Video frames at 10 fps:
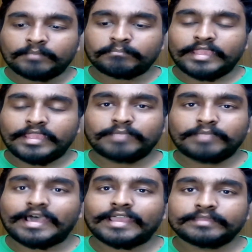made
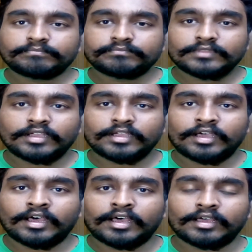by
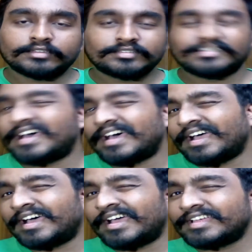
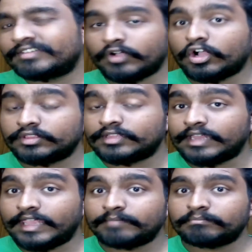I forgot the
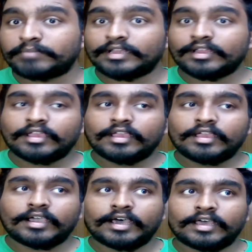name, but
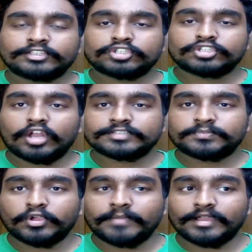it's called as
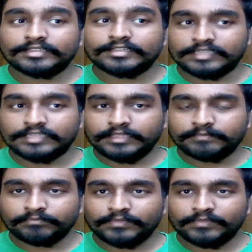Pokemon Destiny.